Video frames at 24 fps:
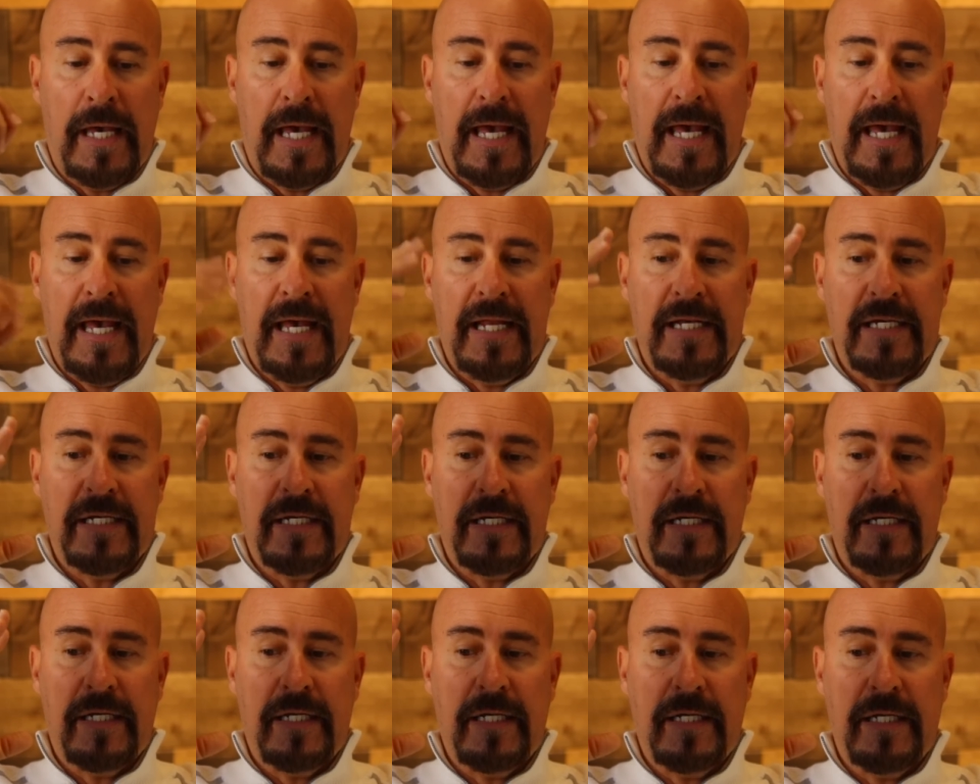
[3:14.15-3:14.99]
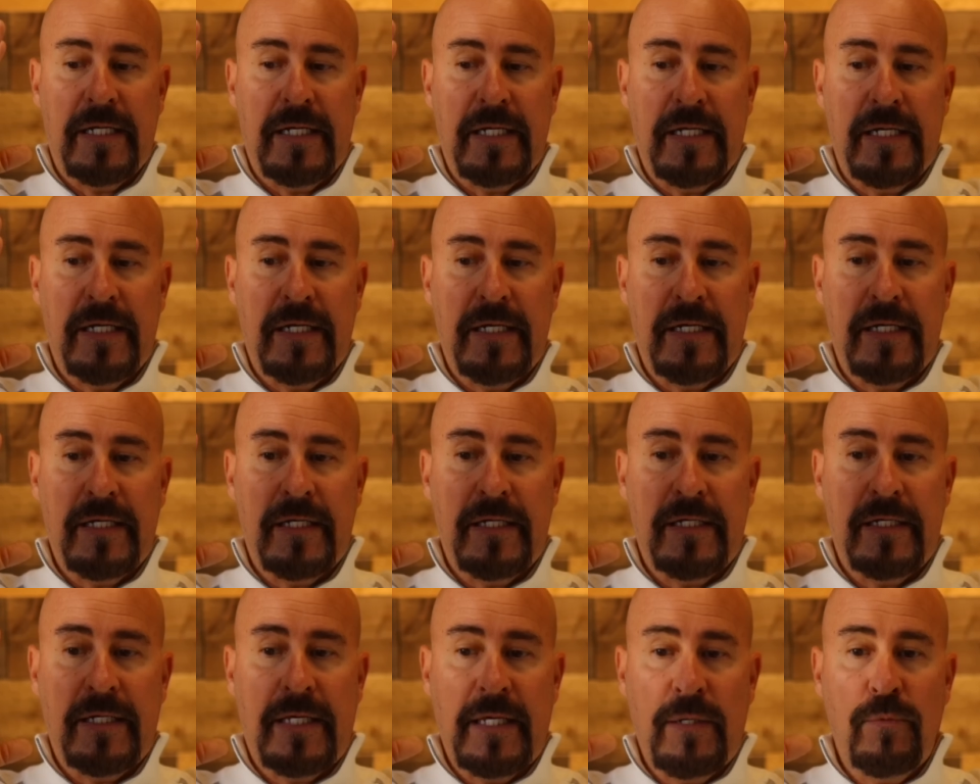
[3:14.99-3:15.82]
And
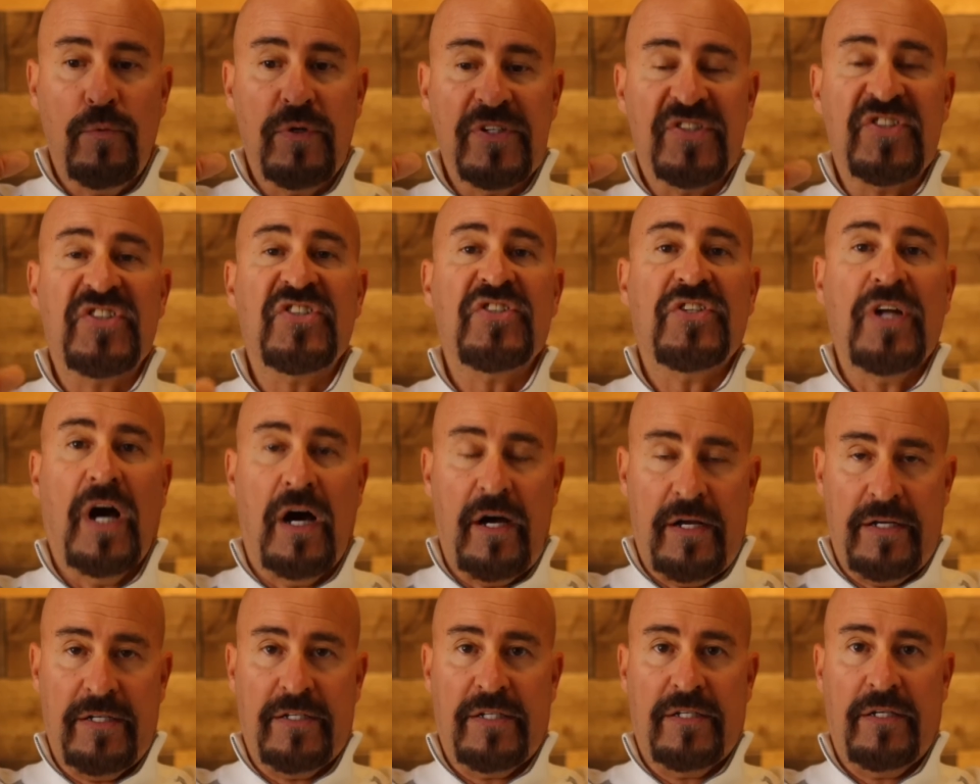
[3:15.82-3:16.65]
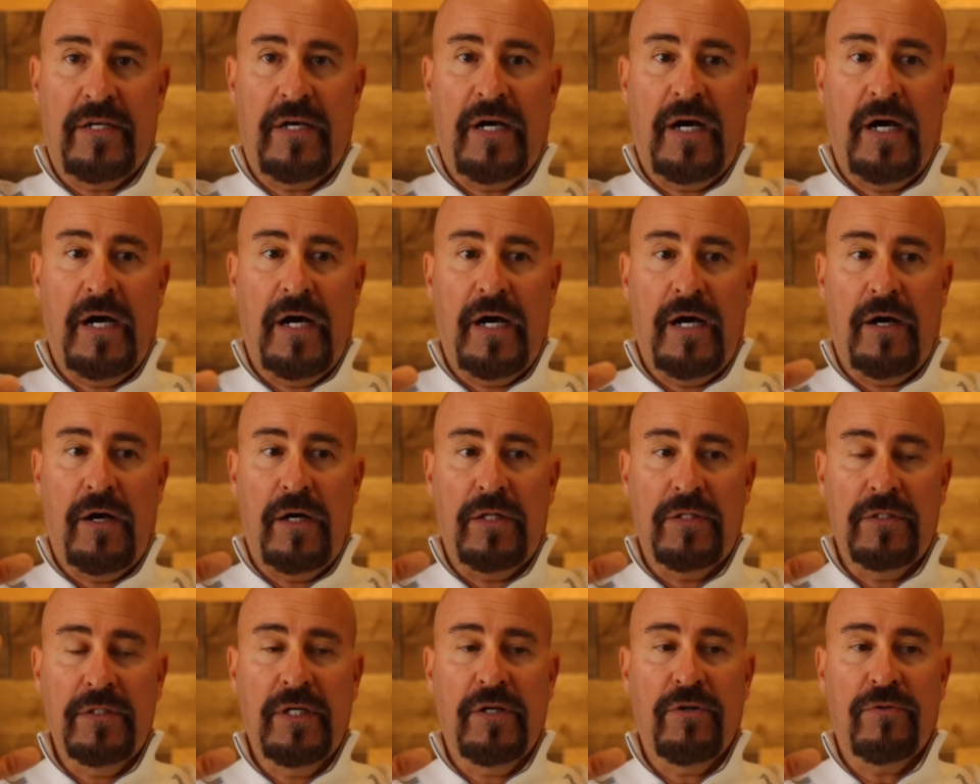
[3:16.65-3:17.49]
he was stunned,
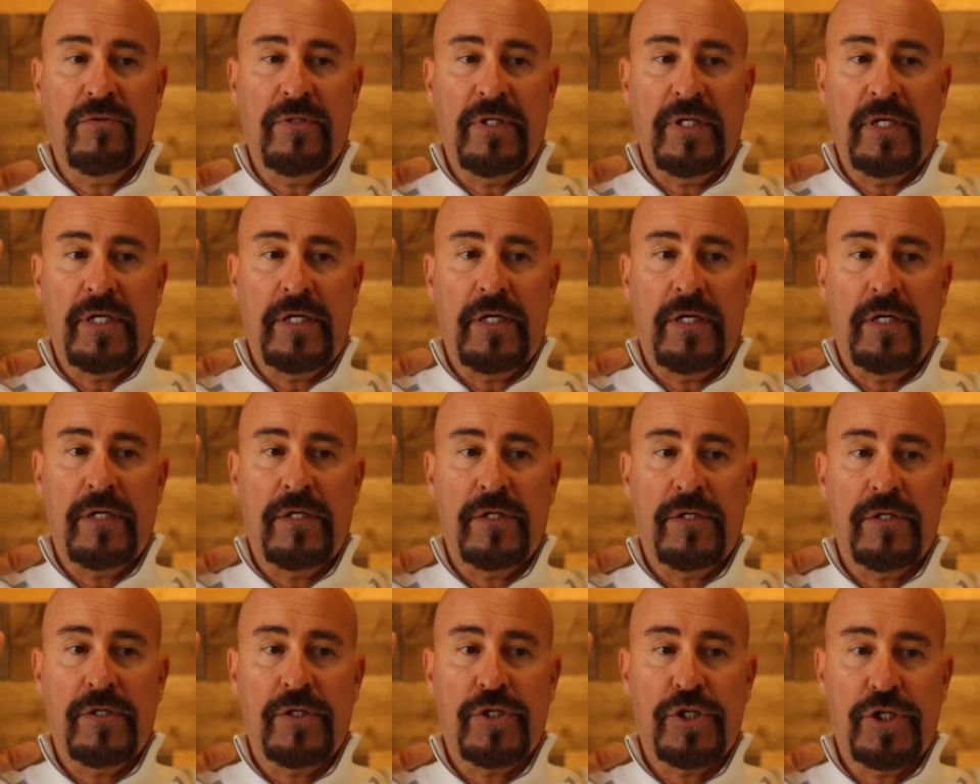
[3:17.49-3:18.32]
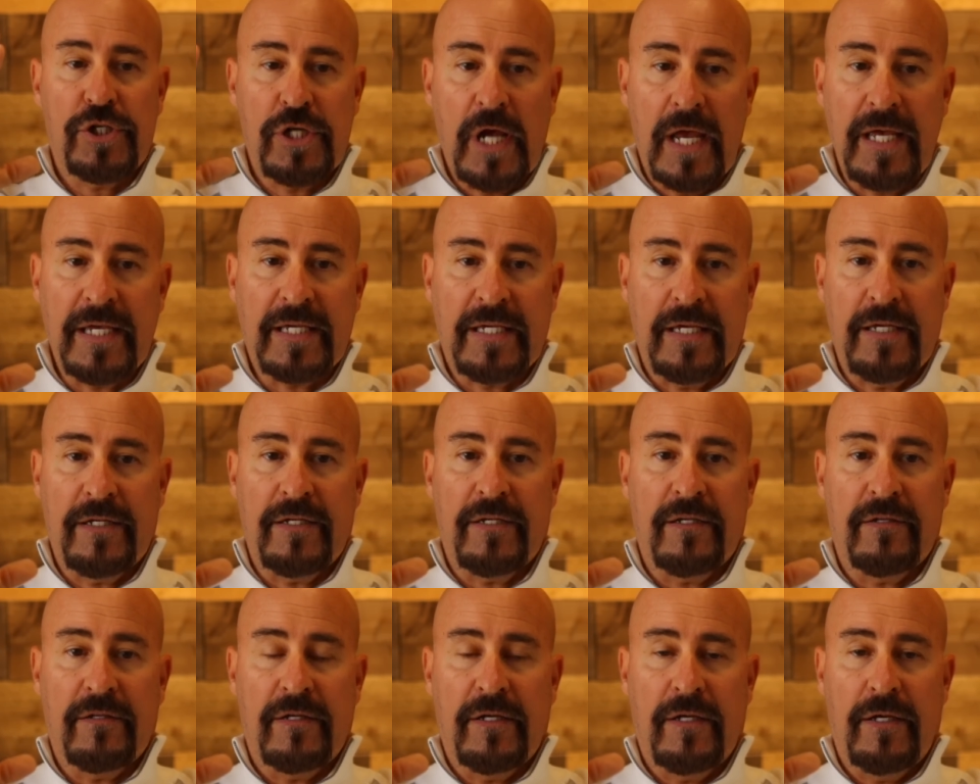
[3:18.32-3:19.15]
literally
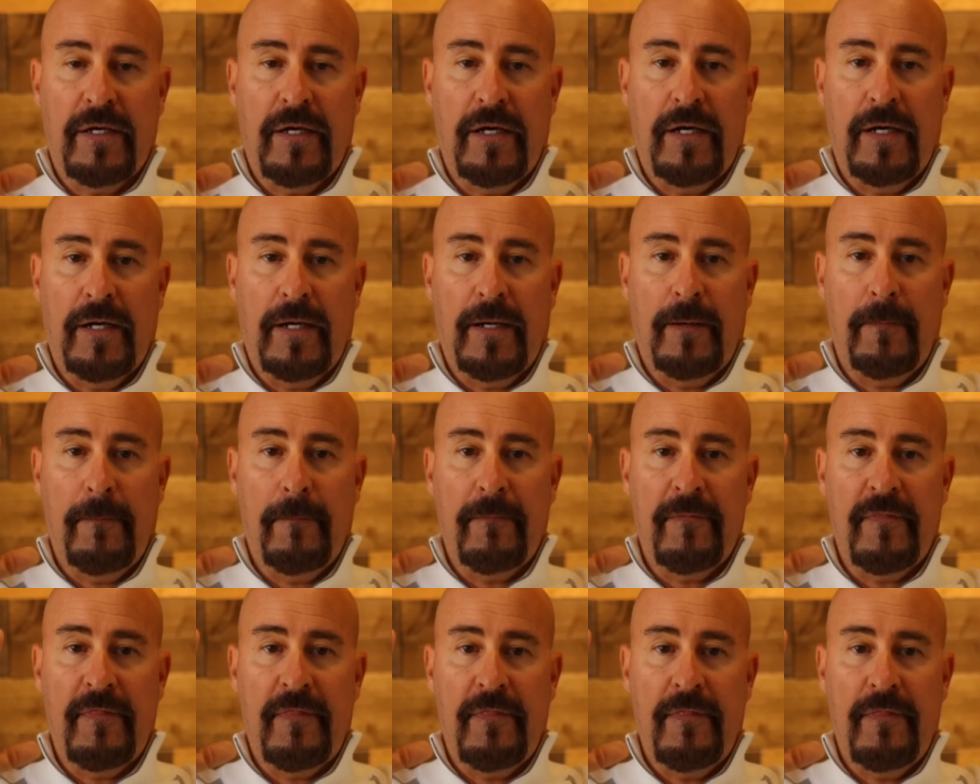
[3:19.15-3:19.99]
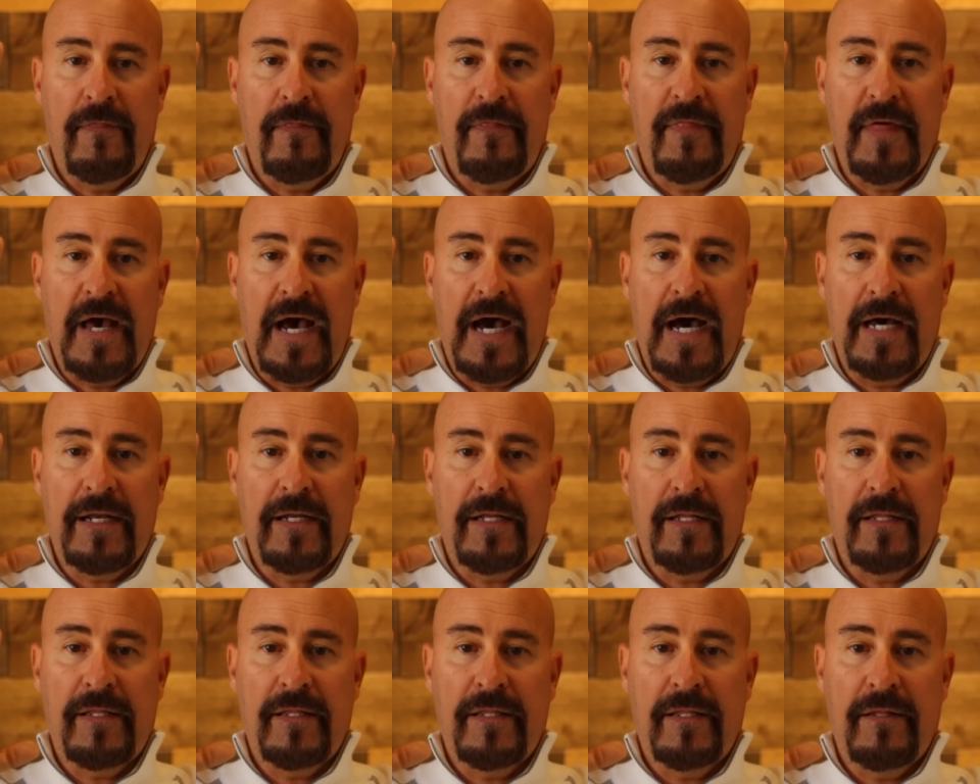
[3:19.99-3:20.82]
shaken,
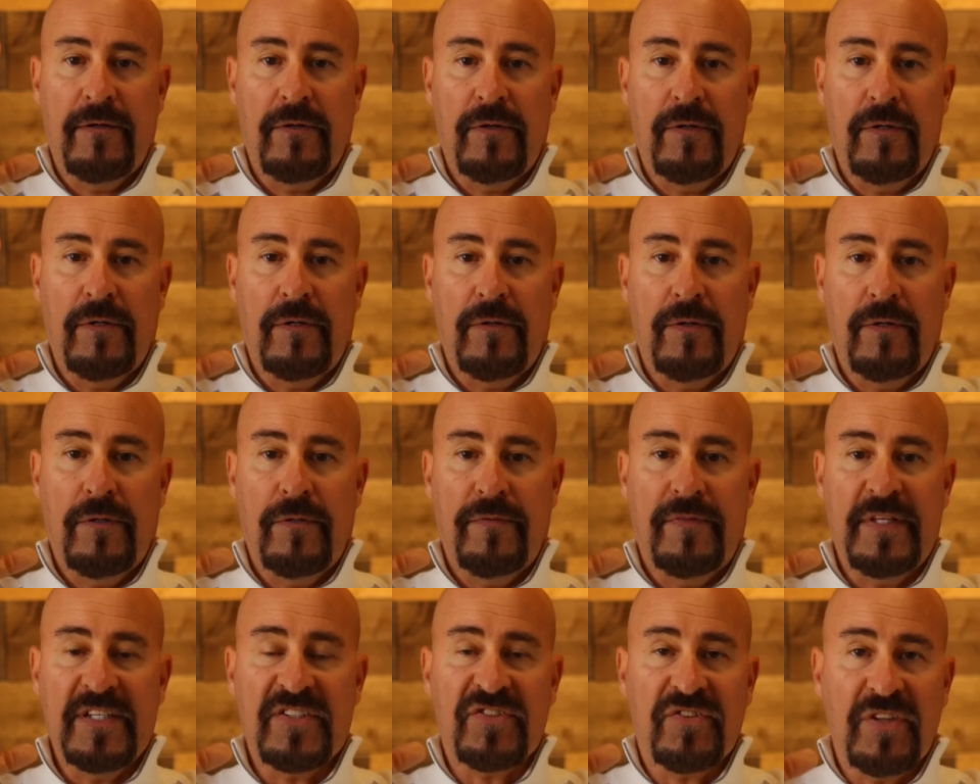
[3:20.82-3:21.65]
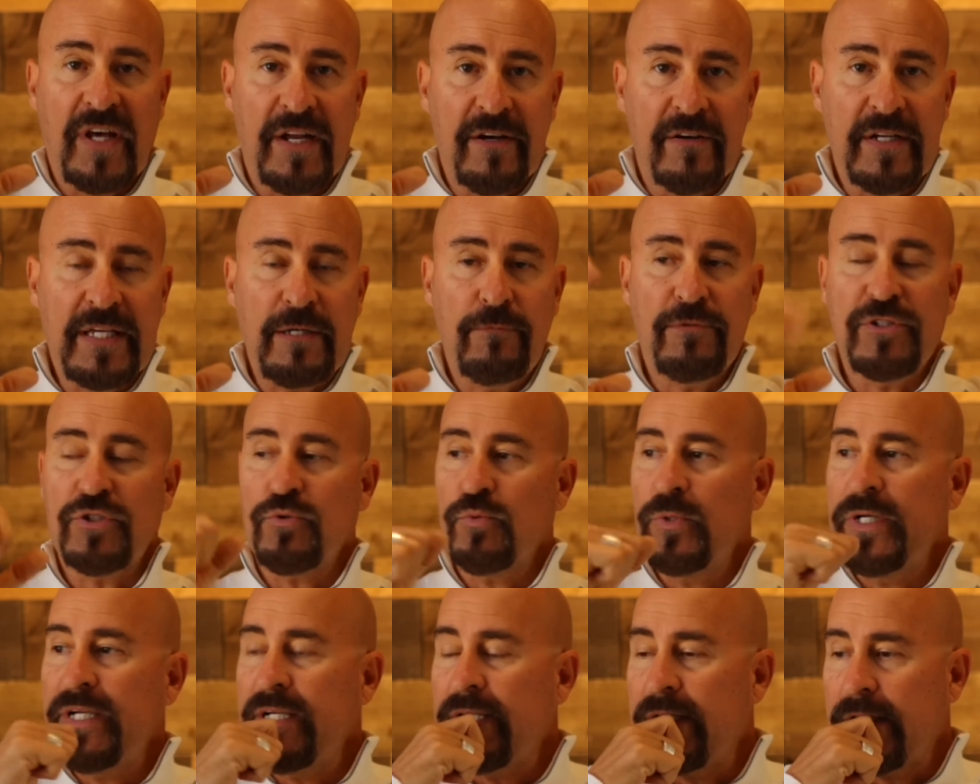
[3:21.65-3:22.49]
that this letter he was
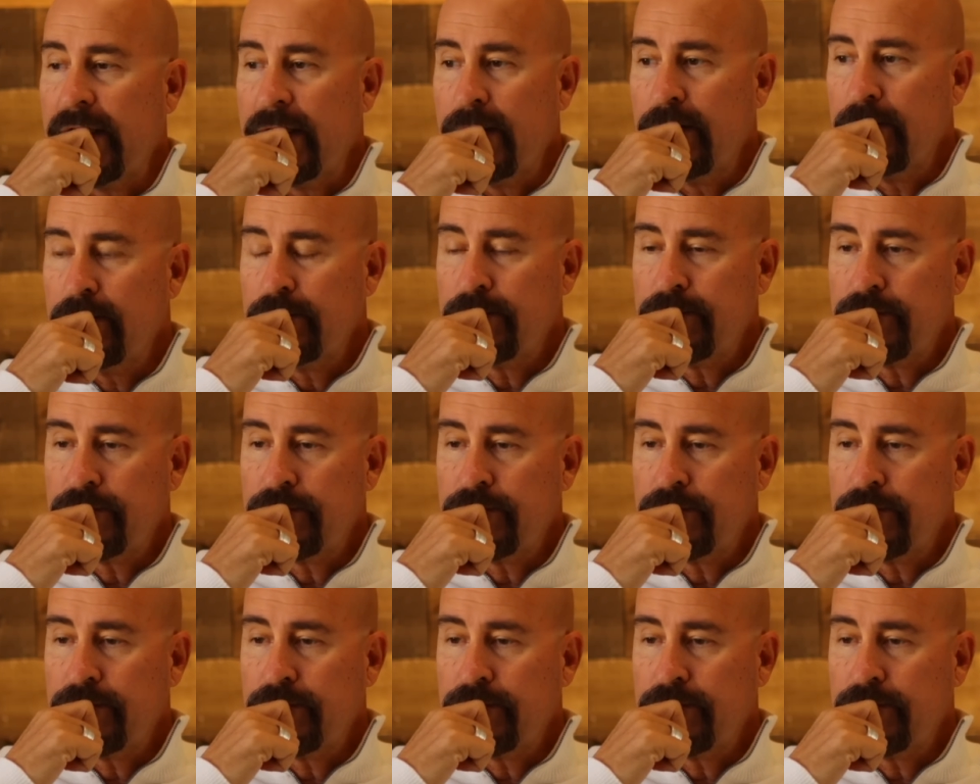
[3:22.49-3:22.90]
reading